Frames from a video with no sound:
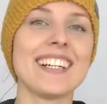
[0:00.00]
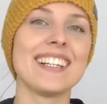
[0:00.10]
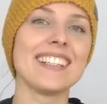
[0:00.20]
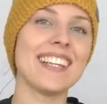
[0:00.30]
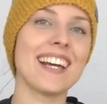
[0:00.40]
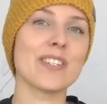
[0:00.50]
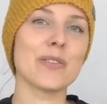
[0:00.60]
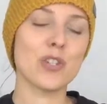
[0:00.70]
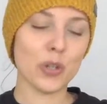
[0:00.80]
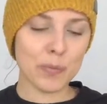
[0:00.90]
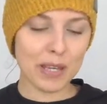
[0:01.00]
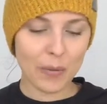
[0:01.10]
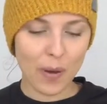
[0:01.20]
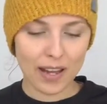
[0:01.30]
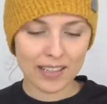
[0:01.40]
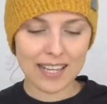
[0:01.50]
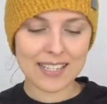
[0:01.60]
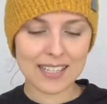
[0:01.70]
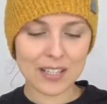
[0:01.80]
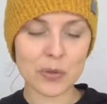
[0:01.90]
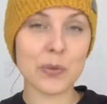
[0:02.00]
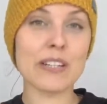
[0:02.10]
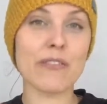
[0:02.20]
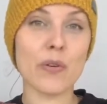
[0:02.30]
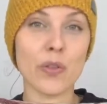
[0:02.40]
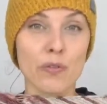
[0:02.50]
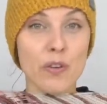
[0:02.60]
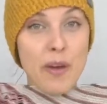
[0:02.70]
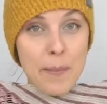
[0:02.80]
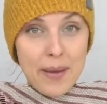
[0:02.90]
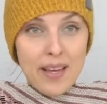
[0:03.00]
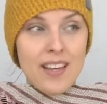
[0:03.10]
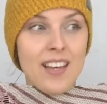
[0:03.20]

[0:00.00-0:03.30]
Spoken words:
So it took me a while. I started on the 24th of November.